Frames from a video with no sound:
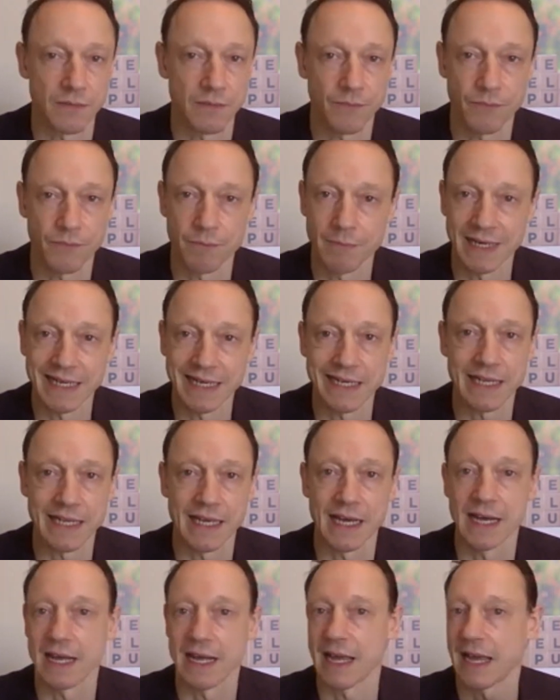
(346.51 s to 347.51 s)

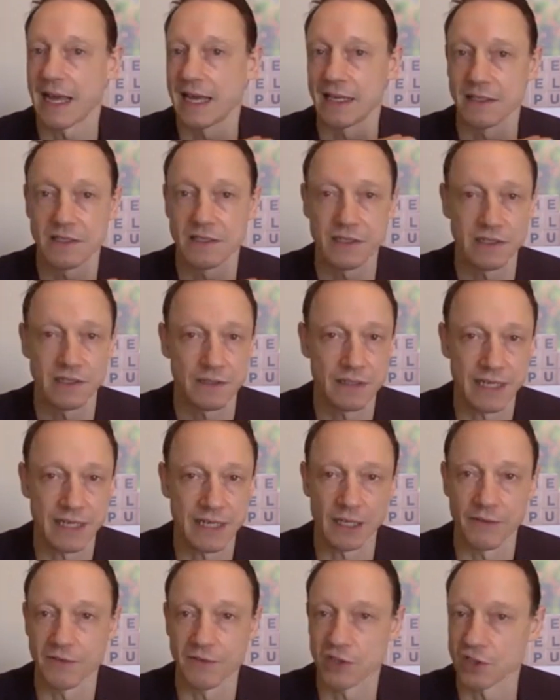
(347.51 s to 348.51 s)
media and to
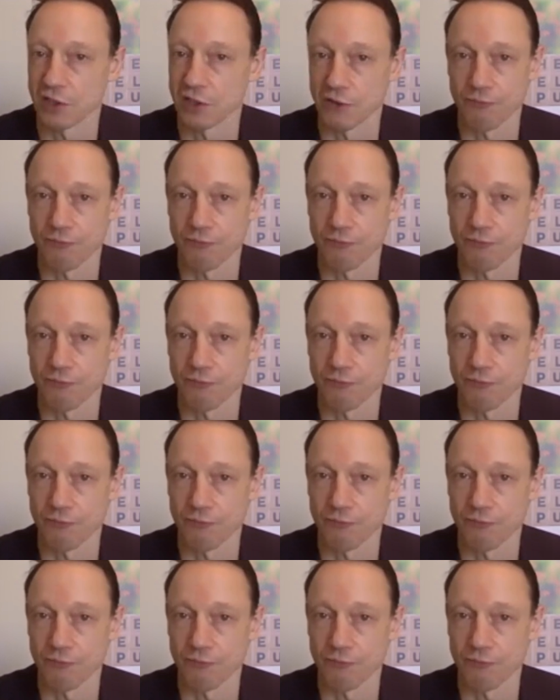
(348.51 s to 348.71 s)
television and